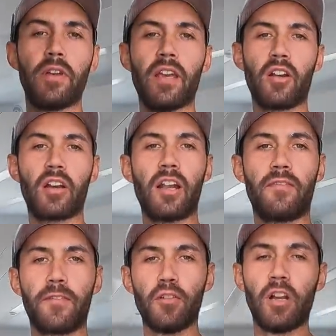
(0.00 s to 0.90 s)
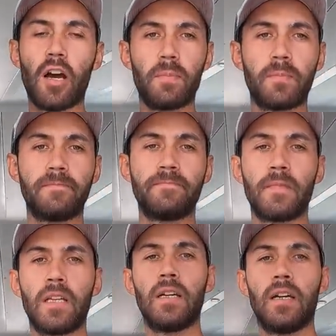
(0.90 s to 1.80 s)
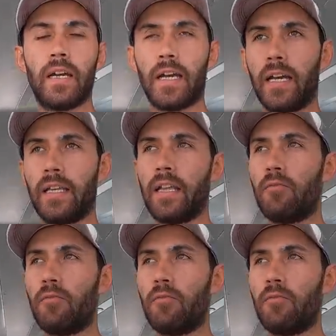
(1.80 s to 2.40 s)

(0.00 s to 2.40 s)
We are gonna fuel up, and